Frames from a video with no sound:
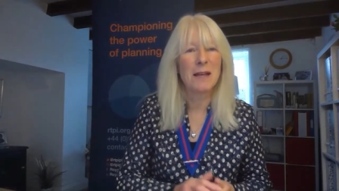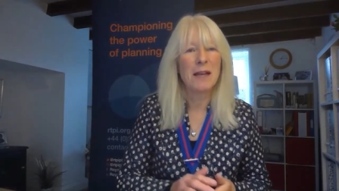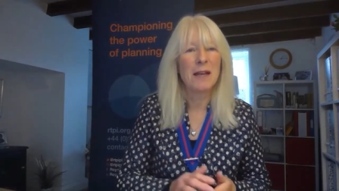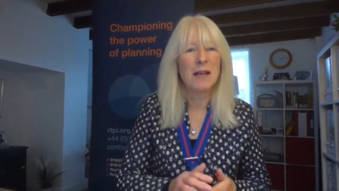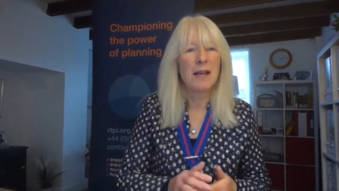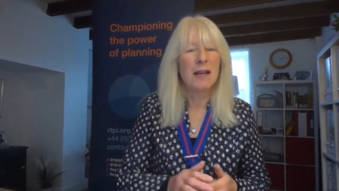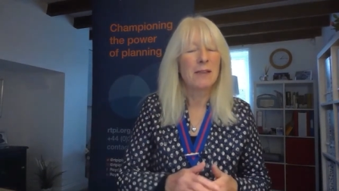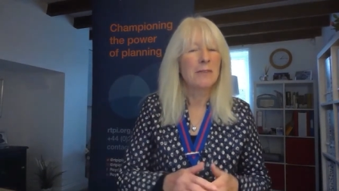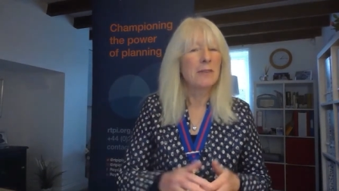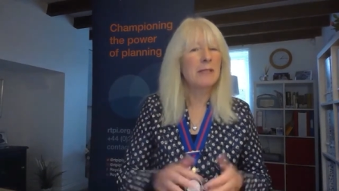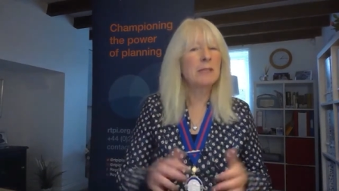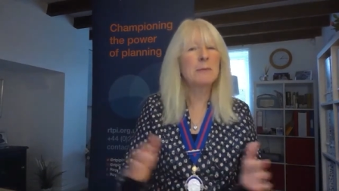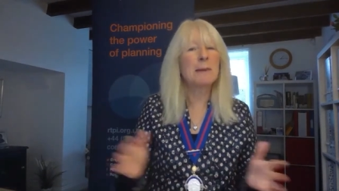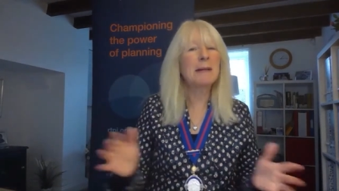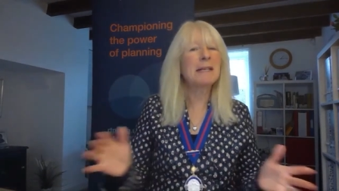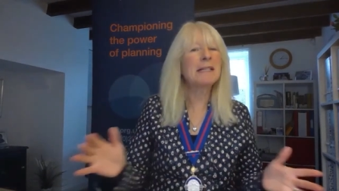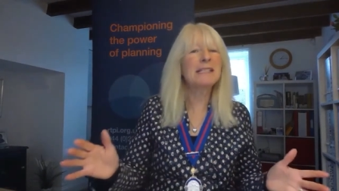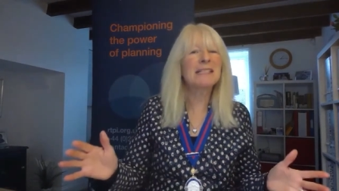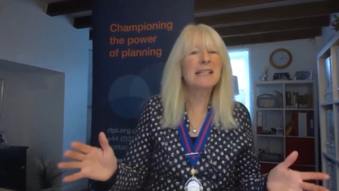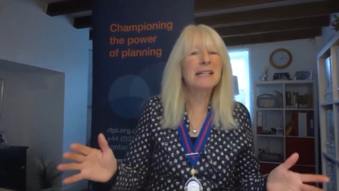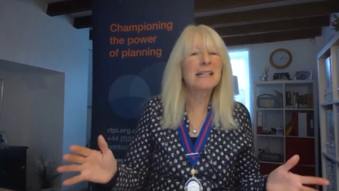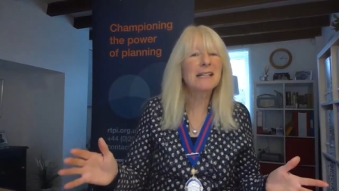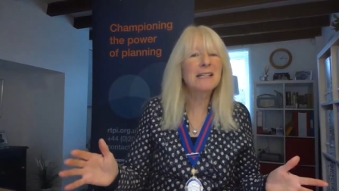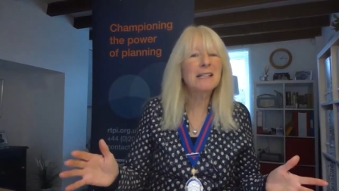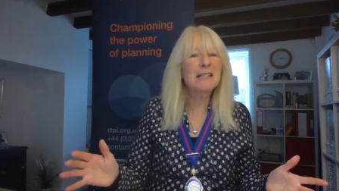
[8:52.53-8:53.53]
There's been
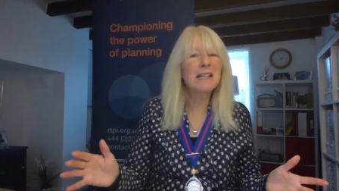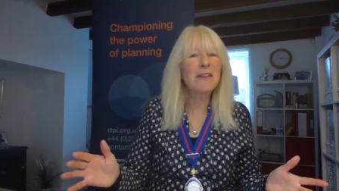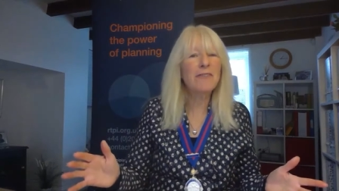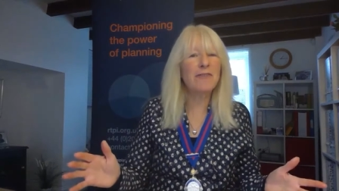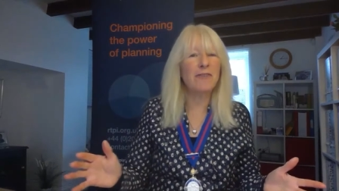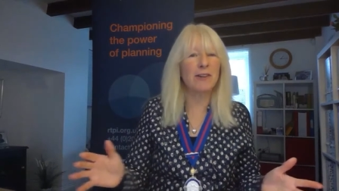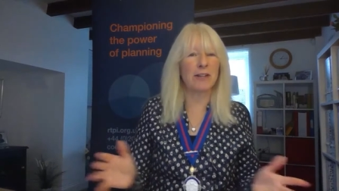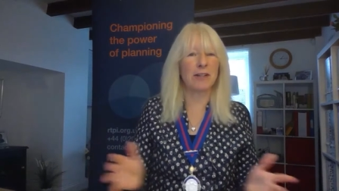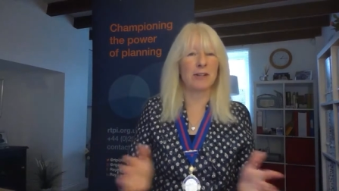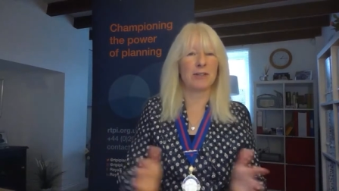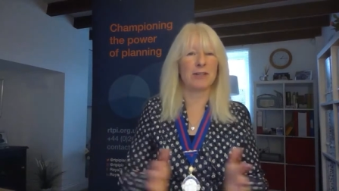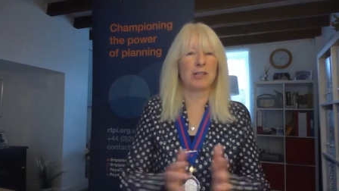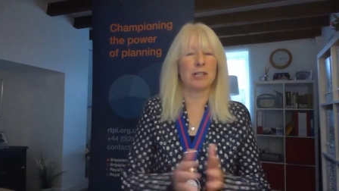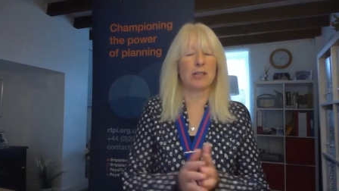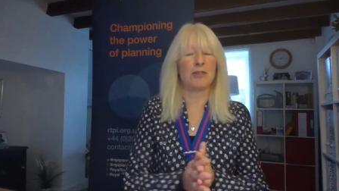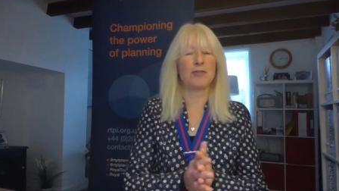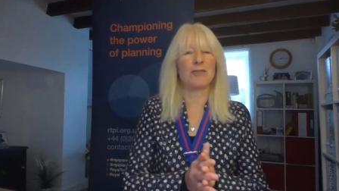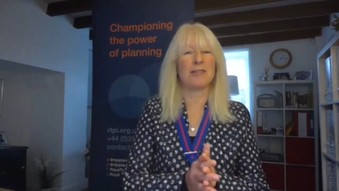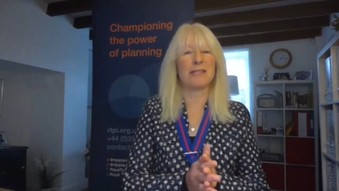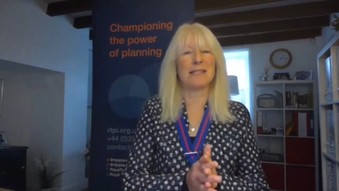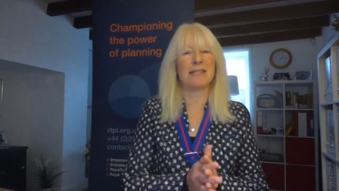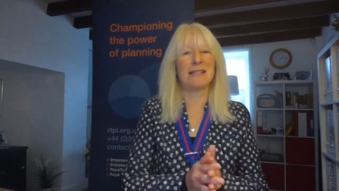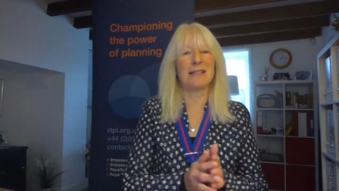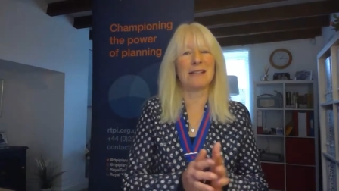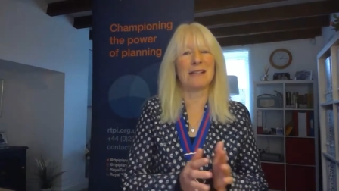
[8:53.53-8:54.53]
significant
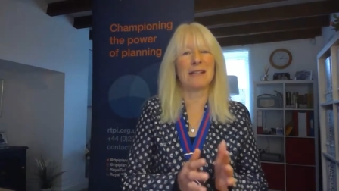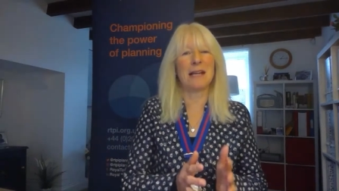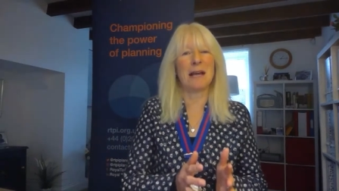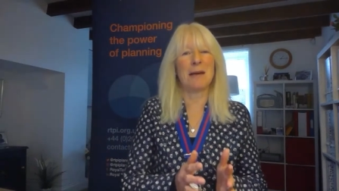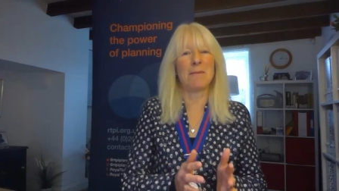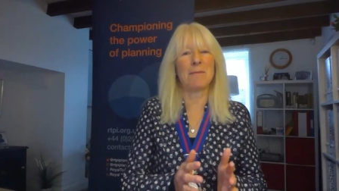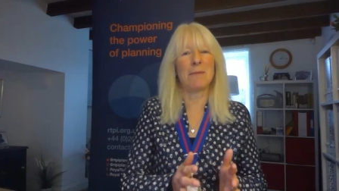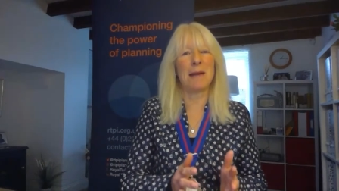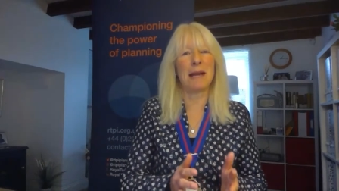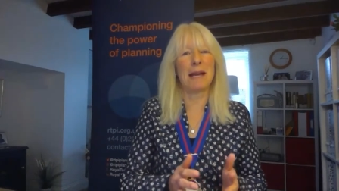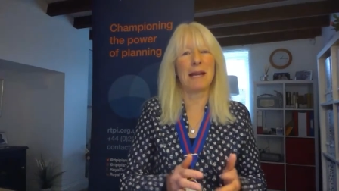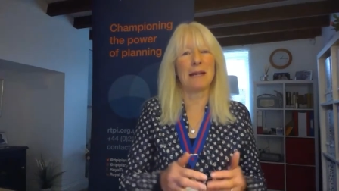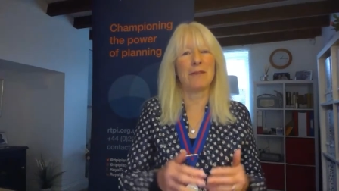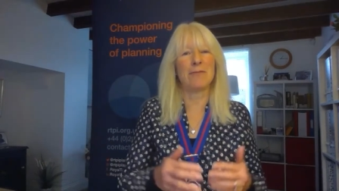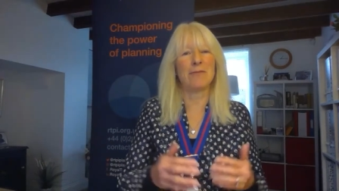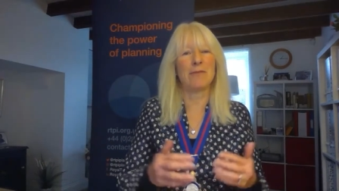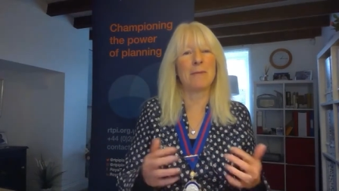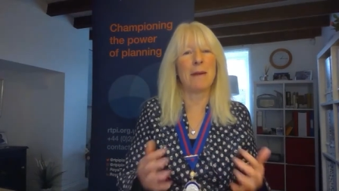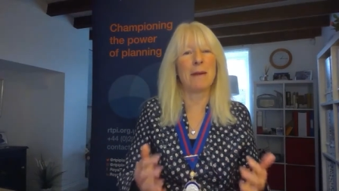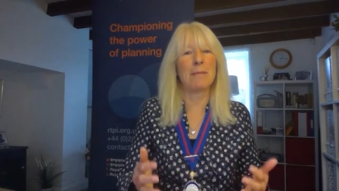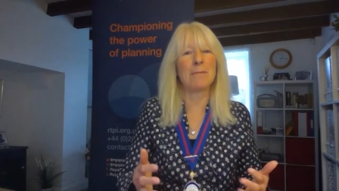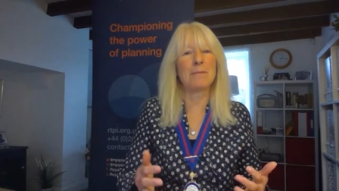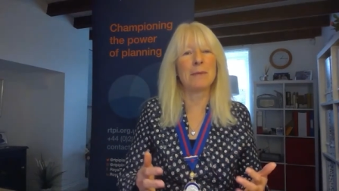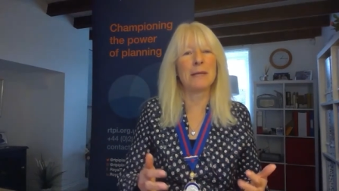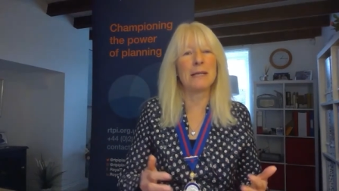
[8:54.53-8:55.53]
interest in the campaign from
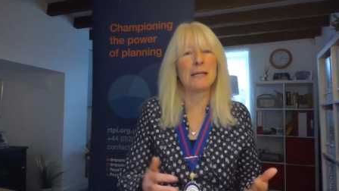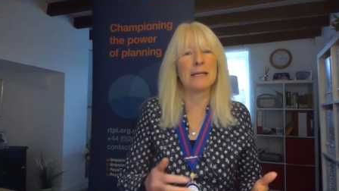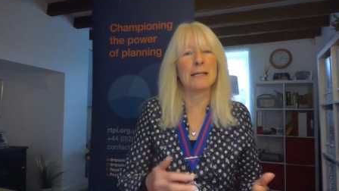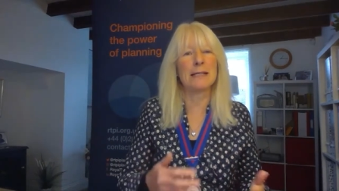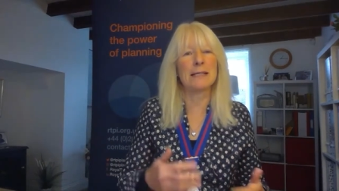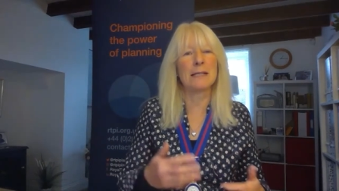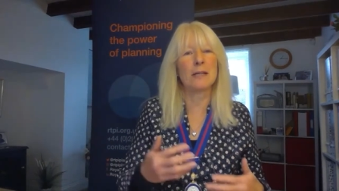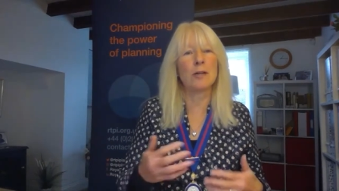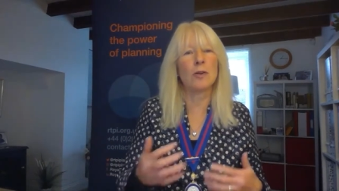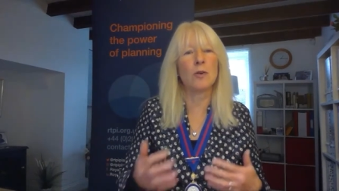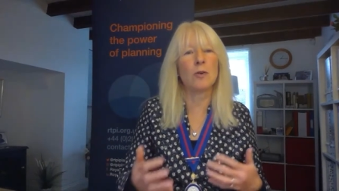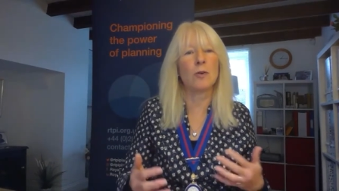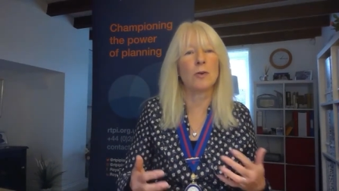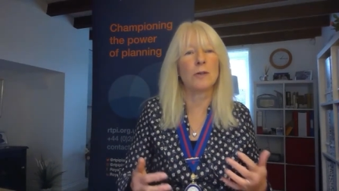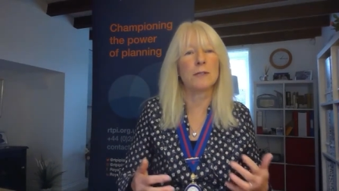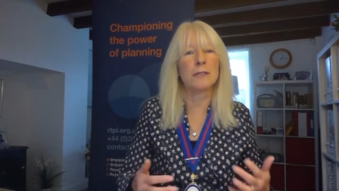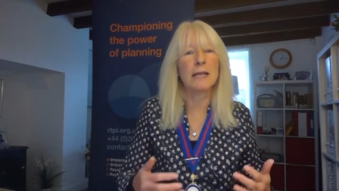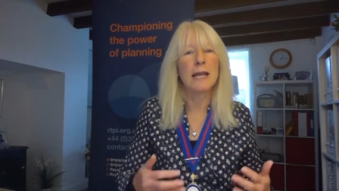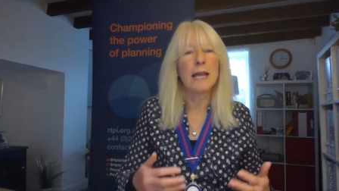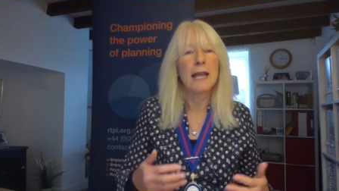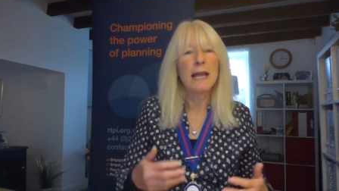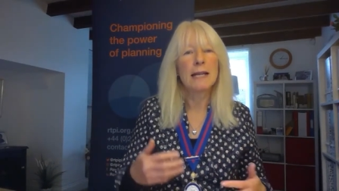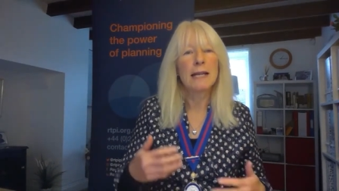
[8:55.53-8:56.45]
MPs and Lords.